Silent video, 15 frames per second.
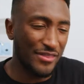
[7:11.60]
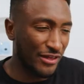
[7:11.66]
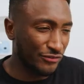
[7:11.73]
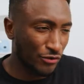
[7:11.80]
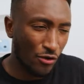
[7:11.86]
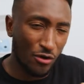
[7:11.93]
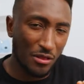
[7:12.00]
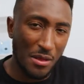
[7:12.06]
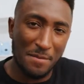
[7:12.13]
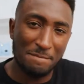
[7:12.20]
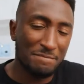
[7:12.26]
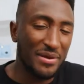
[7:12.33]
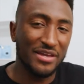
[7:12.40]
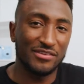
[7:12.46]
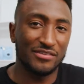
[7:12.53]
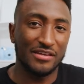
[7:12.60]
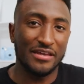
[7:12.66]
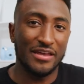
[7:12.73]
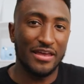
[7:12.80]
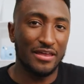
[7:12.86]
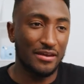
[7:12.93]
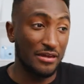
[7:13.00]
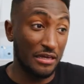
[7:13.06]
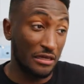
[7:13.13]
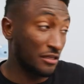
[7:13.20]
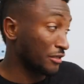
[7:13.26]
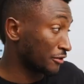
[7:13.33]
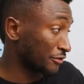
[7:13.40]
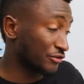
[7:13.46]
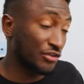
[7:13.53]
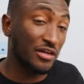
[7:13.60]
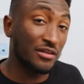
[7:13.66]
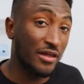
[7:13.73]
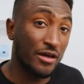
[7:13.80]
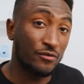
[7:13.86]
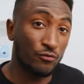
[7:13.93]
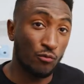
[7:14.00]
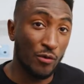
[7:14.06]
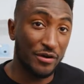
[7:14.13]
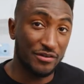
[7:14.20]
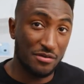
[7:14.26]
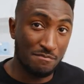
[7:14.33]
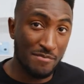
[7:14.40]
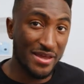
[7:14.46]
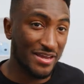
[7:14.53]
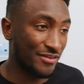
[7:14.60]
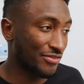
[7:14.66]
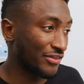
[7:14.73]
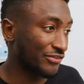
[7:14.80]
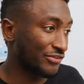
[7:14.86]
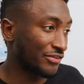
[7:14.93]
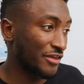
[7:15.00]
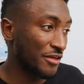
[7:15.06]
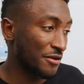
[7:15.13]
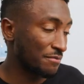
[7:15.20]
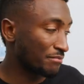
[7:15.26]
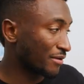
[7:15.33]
And that's all amazing, and it clearly took a lot of work to make it this thin,